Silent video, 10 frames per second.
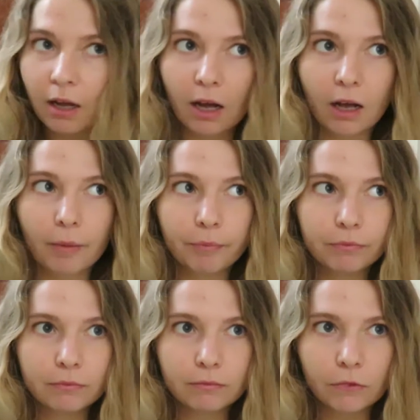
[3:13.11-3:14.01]

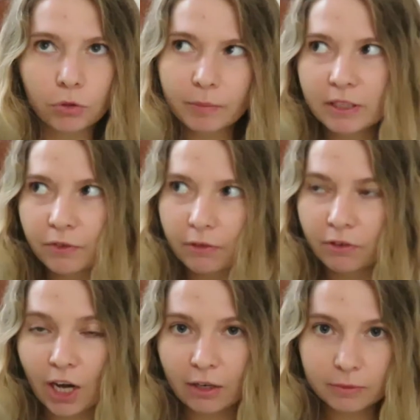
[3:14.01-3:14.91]
Only best friend I've
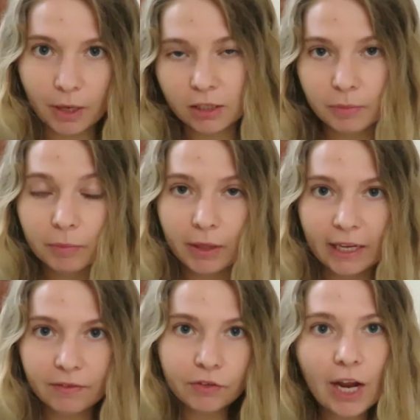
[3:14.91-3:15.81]
ever had is my husband, but
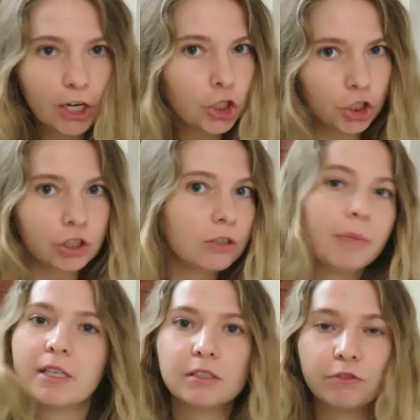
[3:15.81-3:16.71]
like I've never had a girl
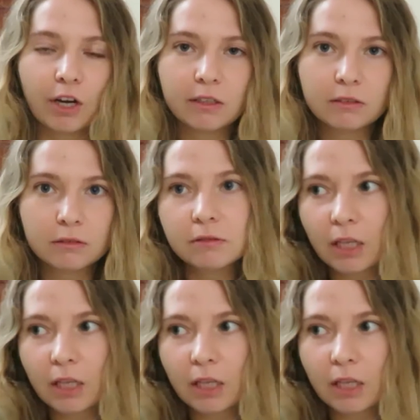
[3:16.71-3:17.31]
best friend.